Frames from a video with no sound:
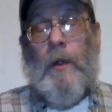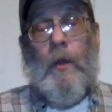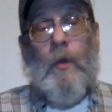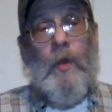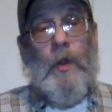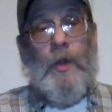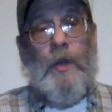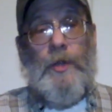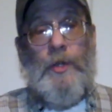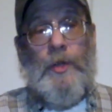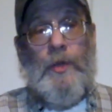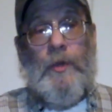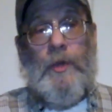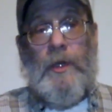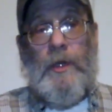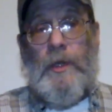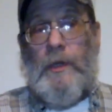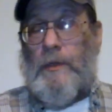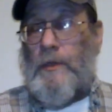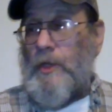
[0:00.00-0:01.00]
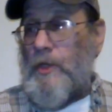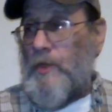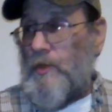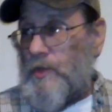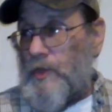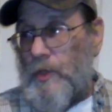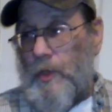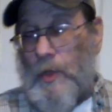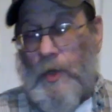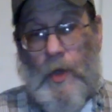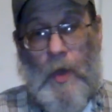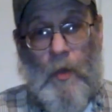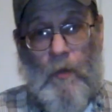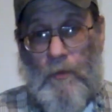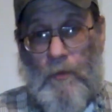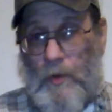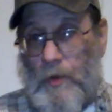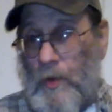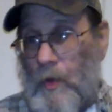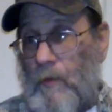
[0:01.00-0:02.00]
where you can use it
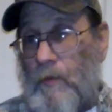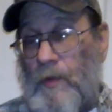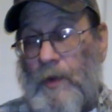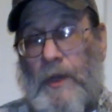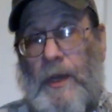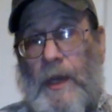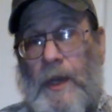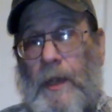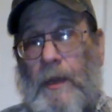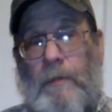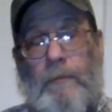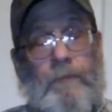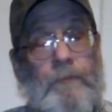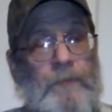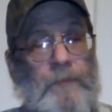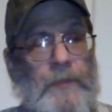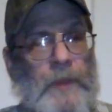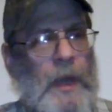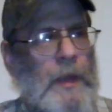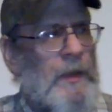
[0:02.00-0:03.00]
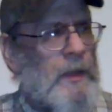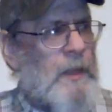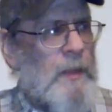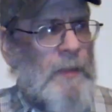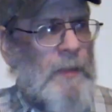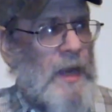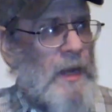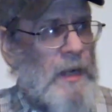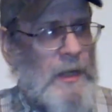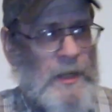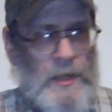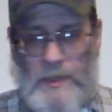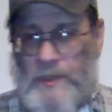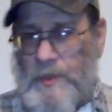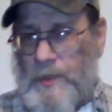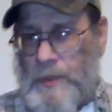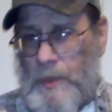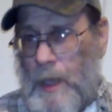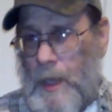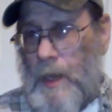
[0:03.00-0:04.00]
over and over again. I think about a
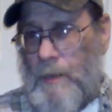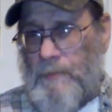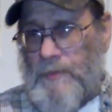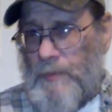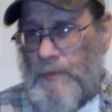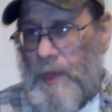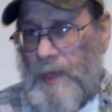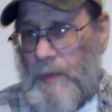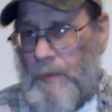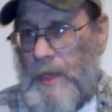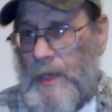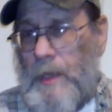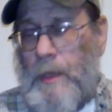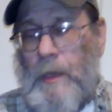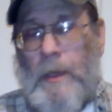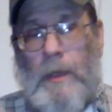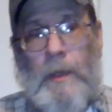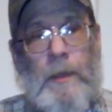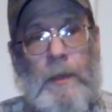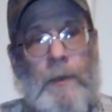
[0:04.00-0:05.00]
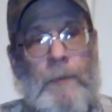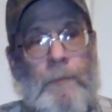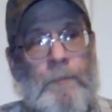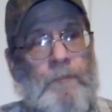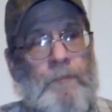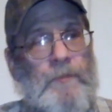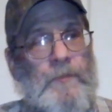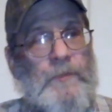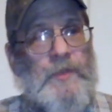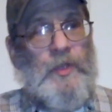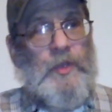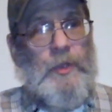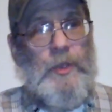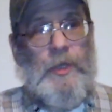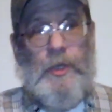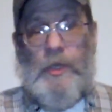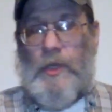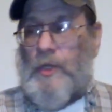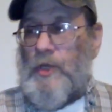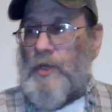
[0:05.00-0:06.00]
dozen times maybe. So
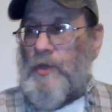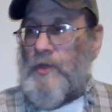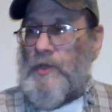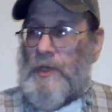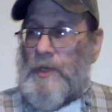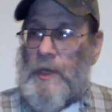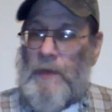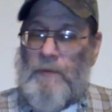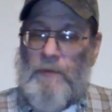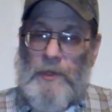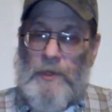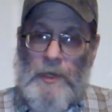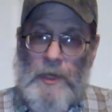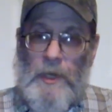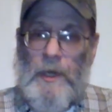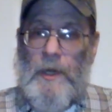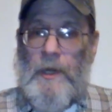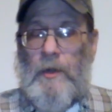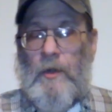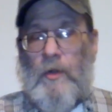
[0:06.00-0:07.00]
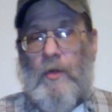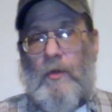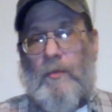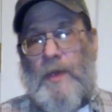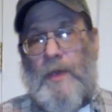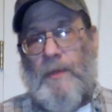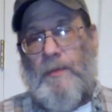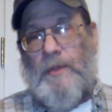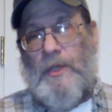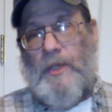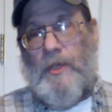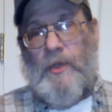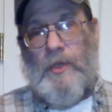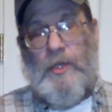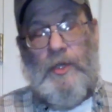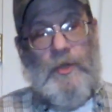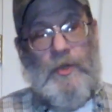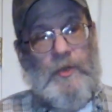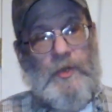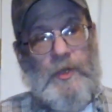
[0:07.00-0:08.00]
you can use it every year, or maybe you
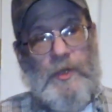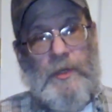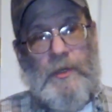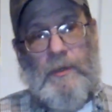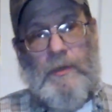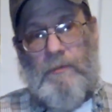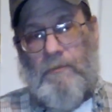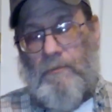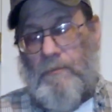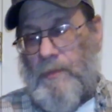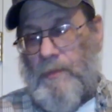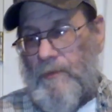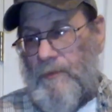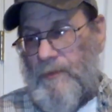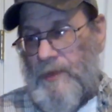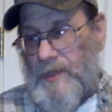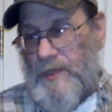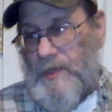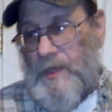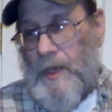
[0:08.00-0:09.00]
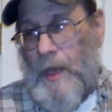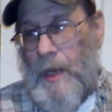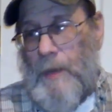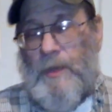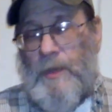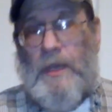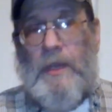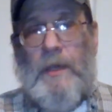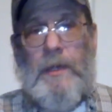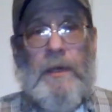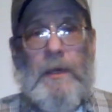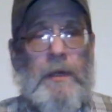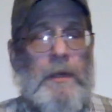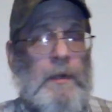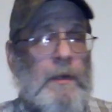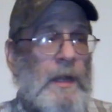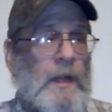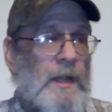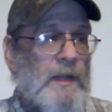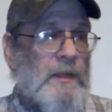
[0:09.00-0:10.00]
can use it this time of
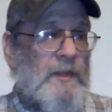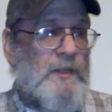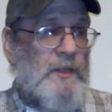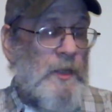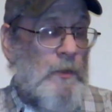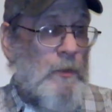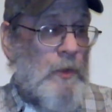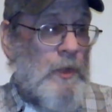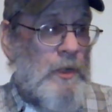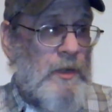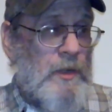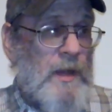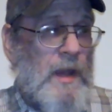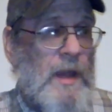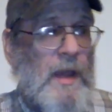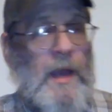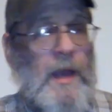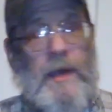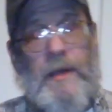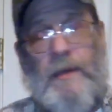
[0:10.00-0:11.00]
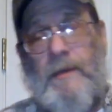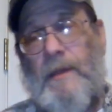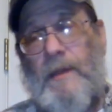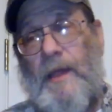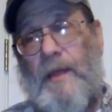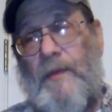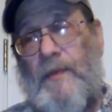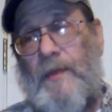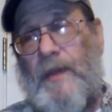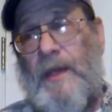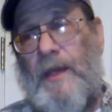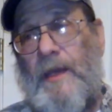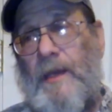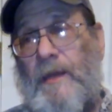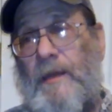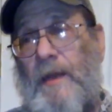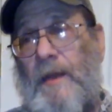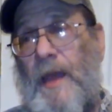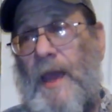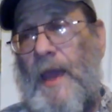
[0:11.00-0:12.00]
year and see where you're at, and
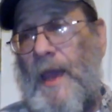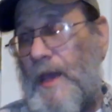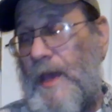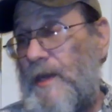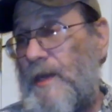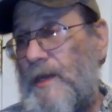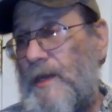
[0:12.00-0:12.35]
then add